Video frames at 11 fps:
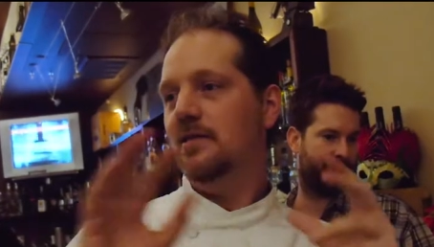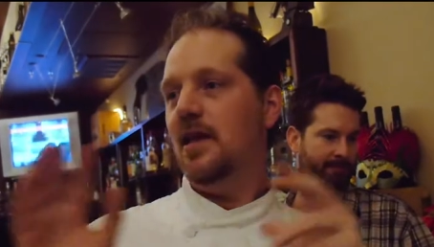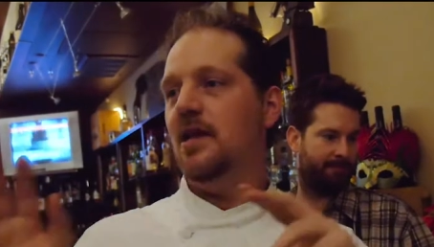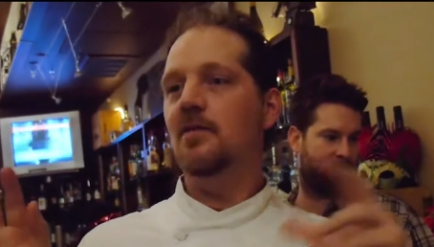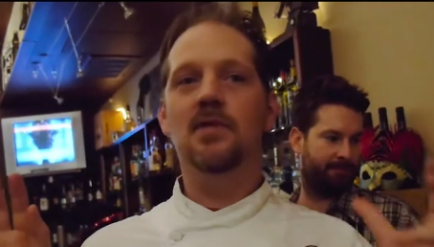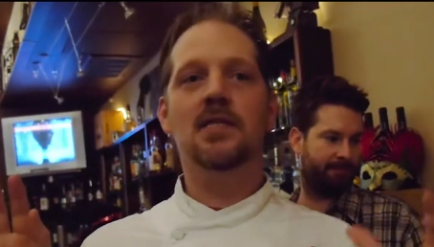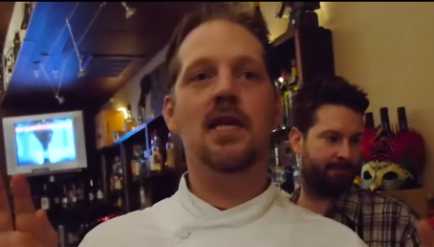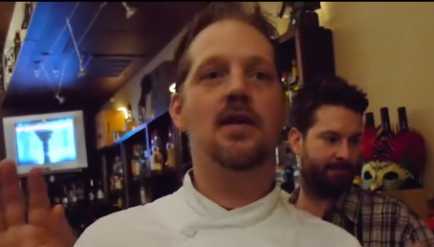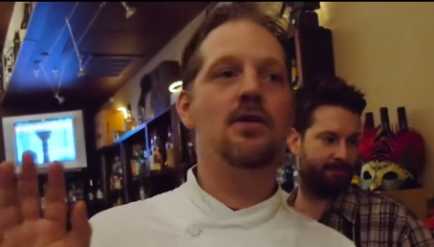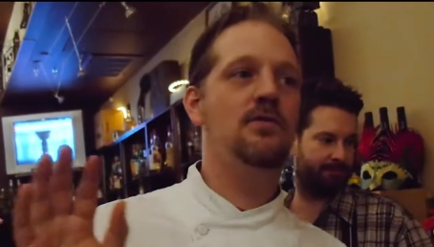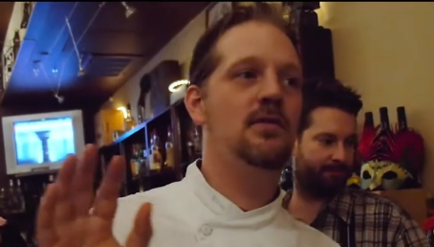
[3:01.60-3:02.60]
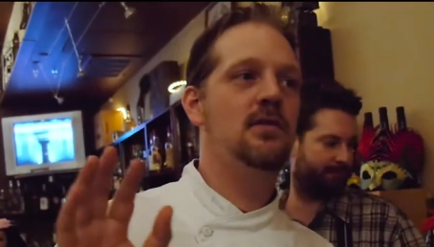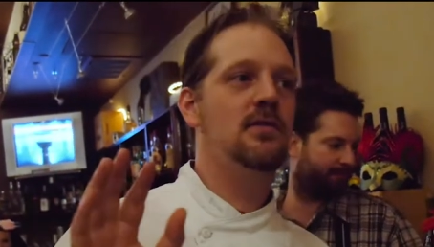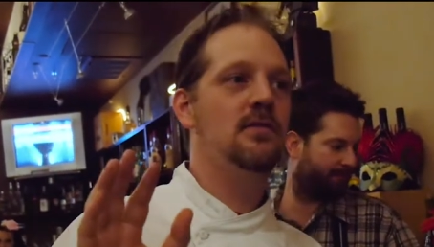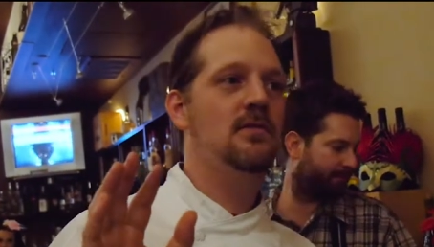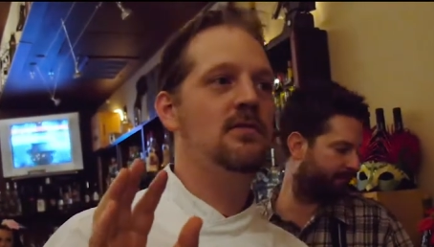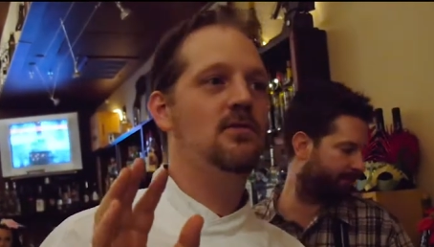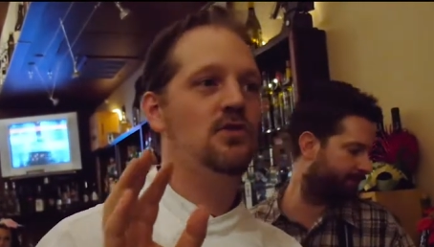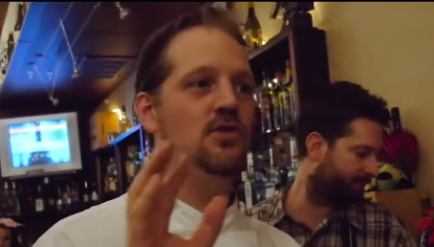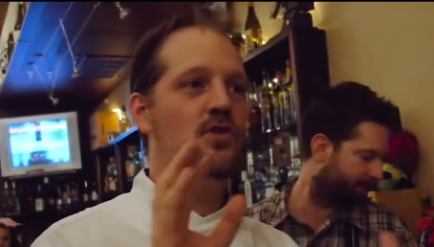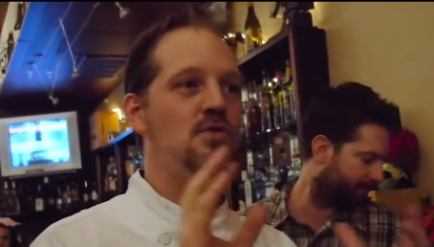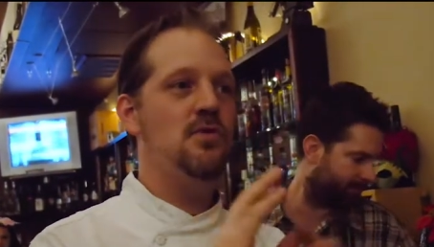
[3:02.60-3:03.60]
Speaker 1: steak and potatoes
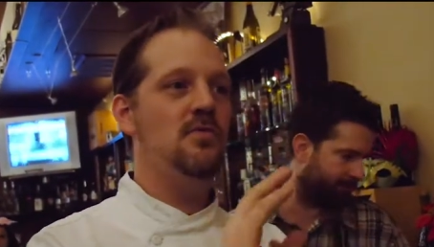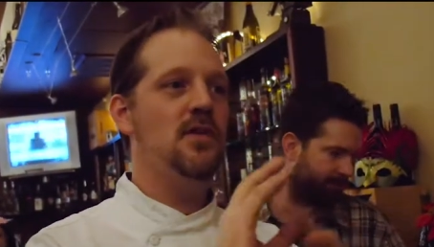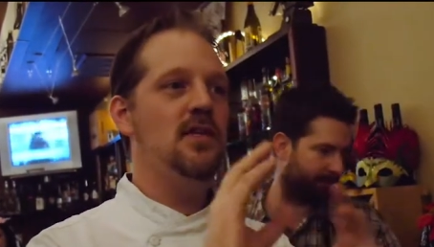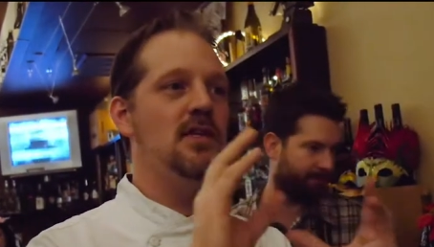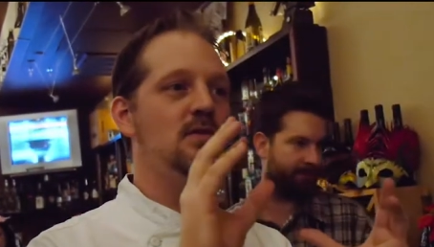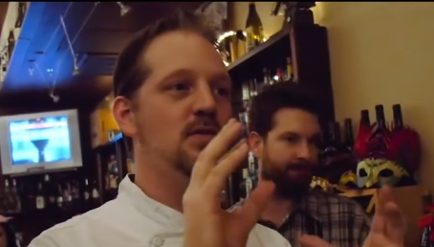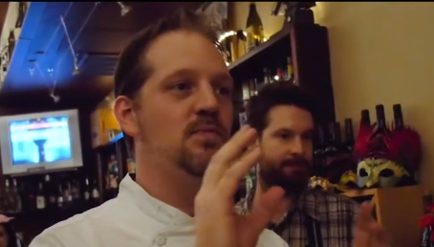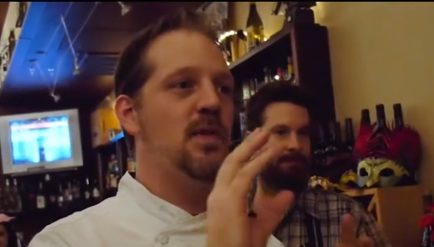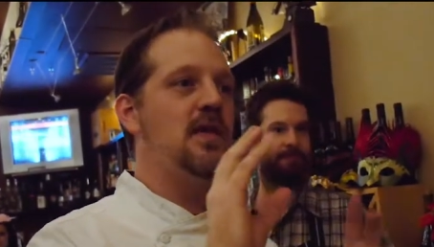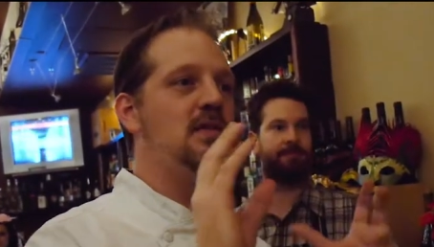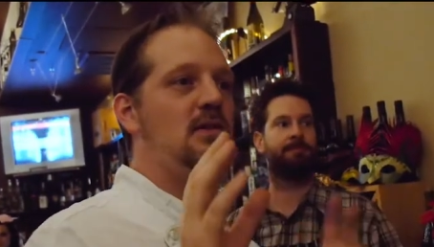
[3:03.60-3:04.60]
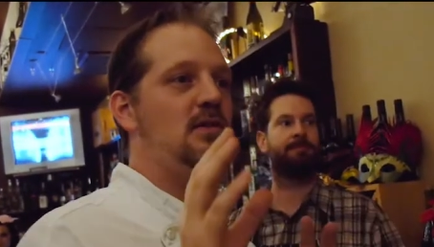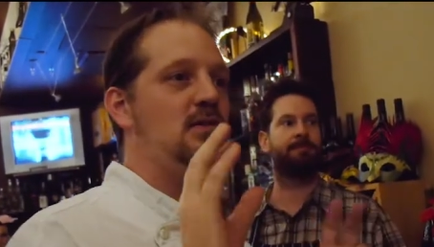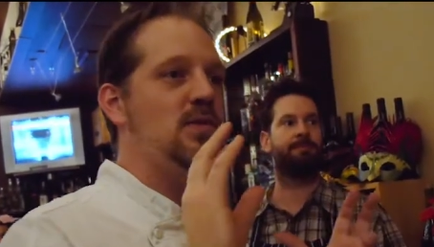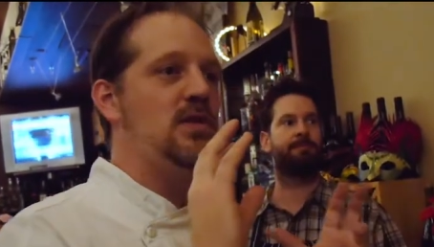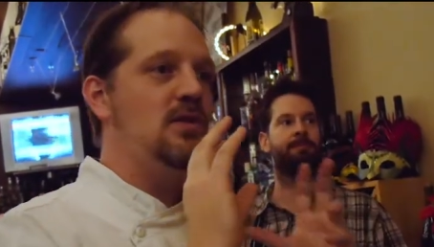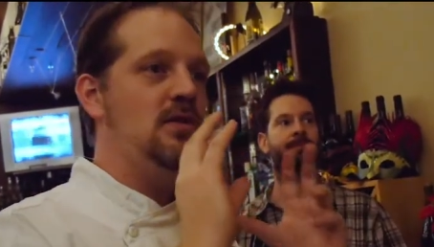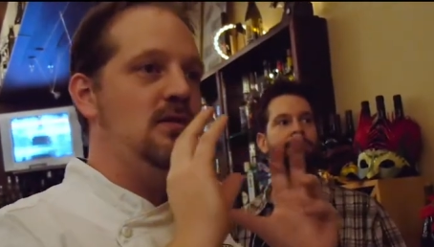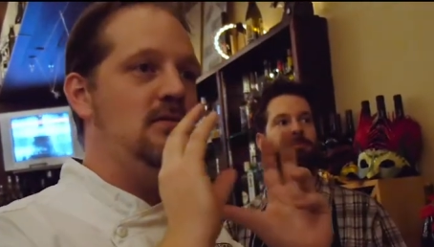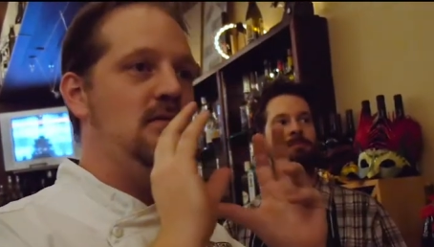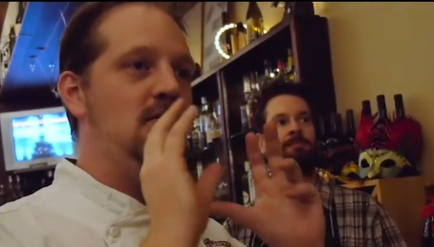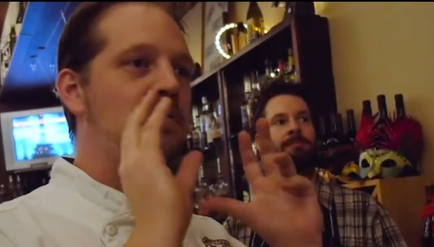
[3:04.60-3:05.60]
so what we did was basically is we took
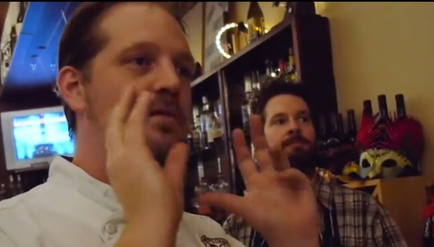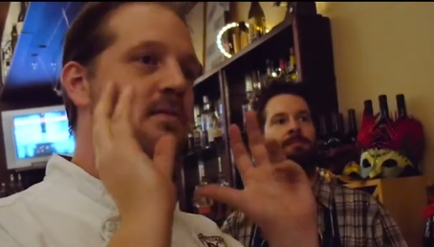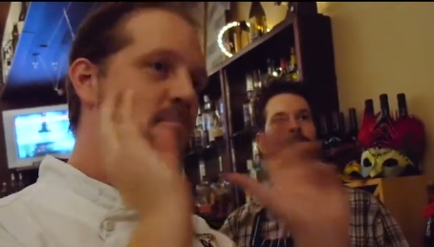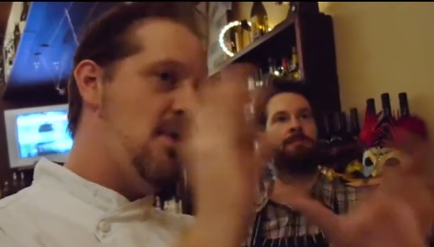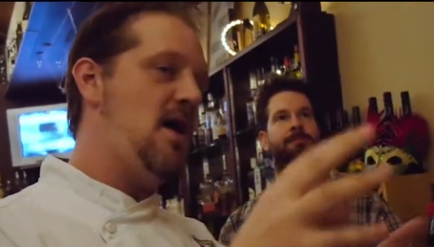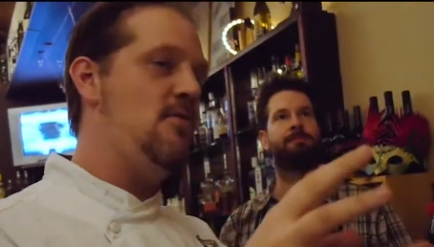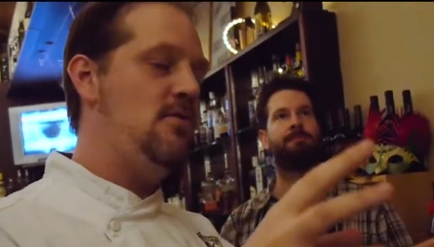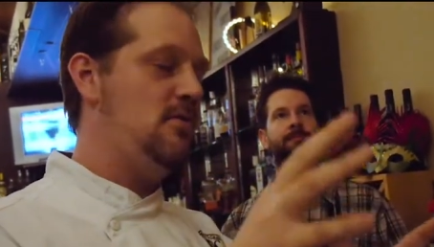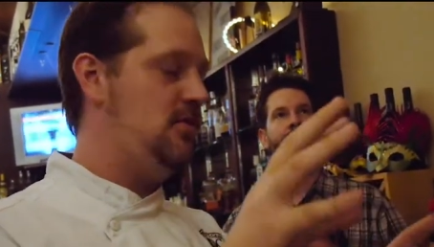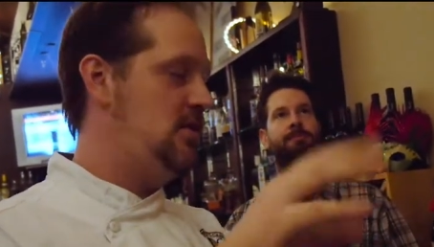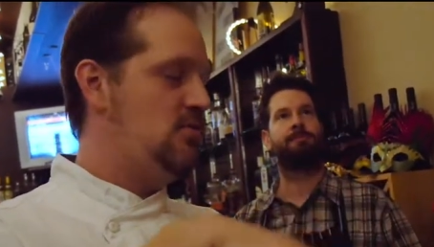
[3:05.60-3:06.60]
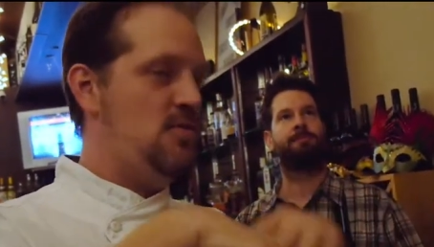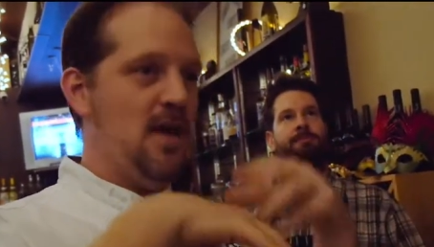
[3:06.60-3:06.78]
pot roast and